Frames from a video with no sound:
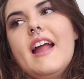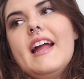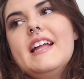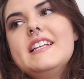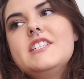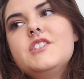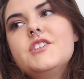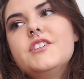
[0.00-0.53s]

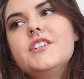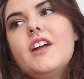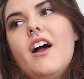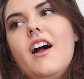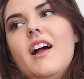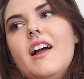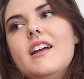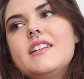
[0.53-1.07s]
and you're
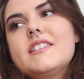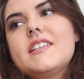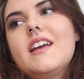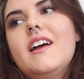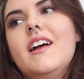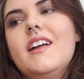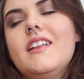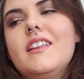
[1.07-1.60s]
not
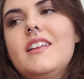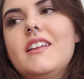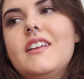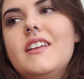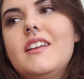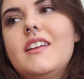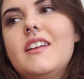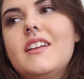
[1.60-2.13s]

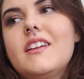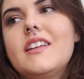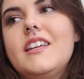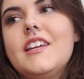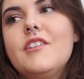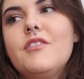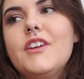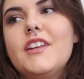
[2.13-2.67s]

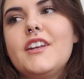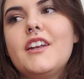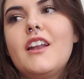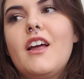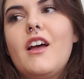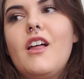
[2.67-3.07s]
given